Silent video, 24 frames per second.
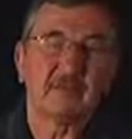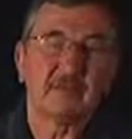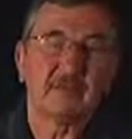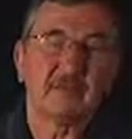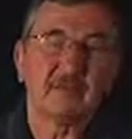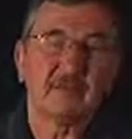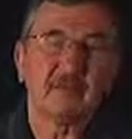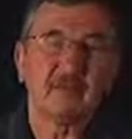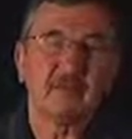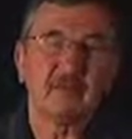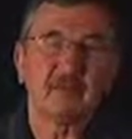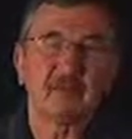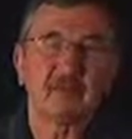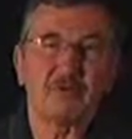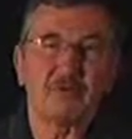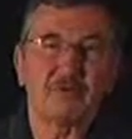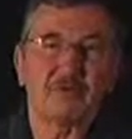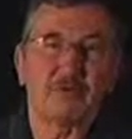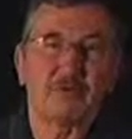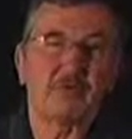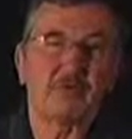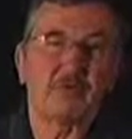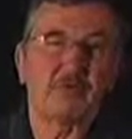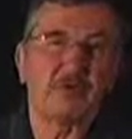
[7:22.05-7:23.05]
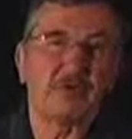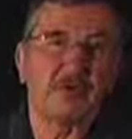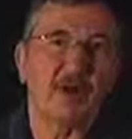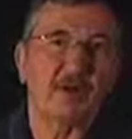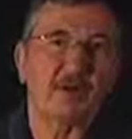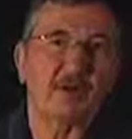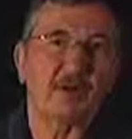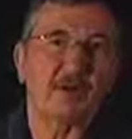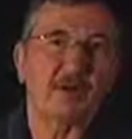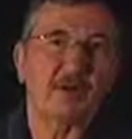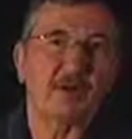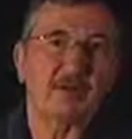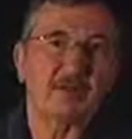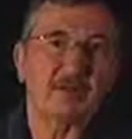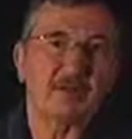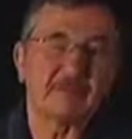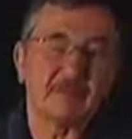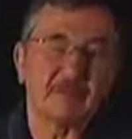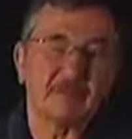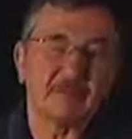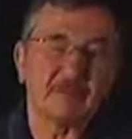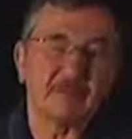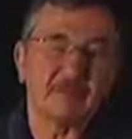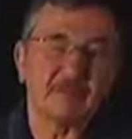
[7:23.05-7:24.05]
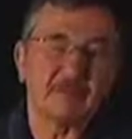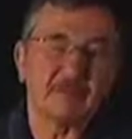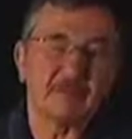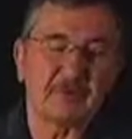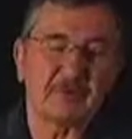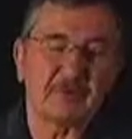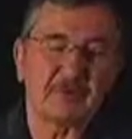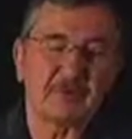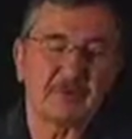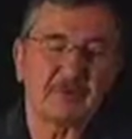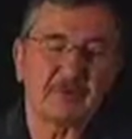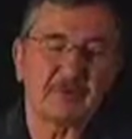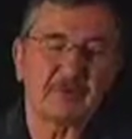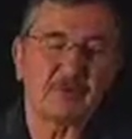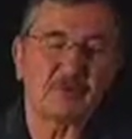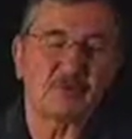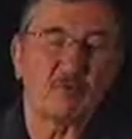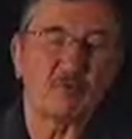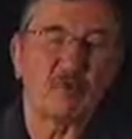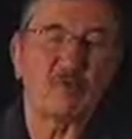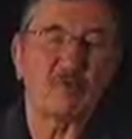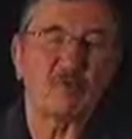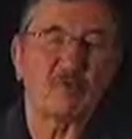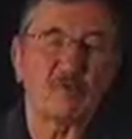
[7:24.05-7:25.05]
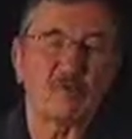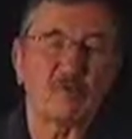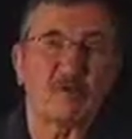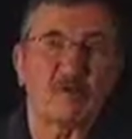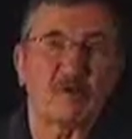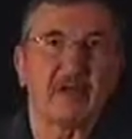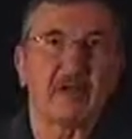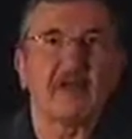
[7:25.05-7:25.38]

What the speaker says: make sure you have the proper personal protective equipment on.